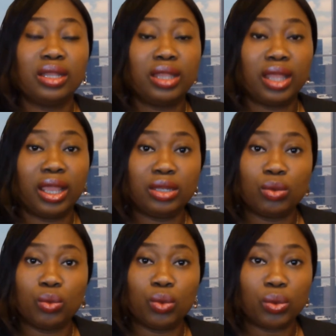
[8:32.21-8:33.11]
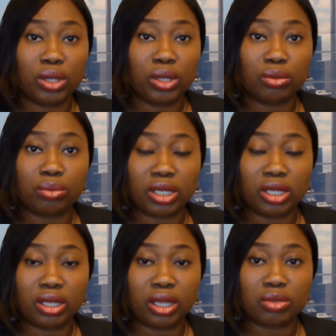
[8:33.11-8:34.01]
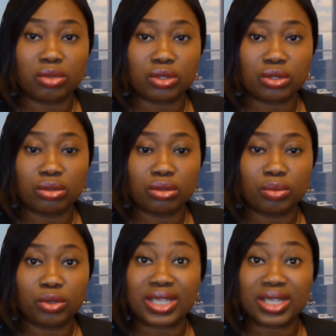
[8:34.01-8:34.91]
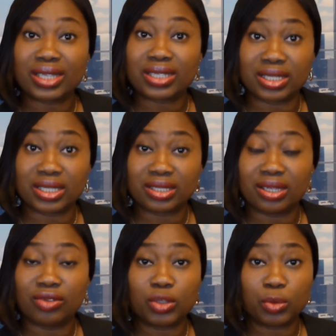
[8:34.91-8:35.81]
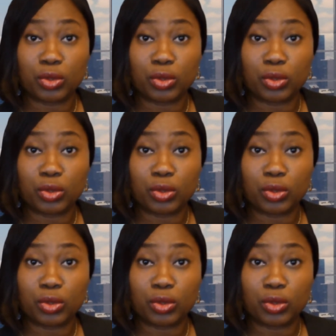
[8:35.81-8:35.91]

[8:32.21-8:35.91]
then we will be able to protect ourselves,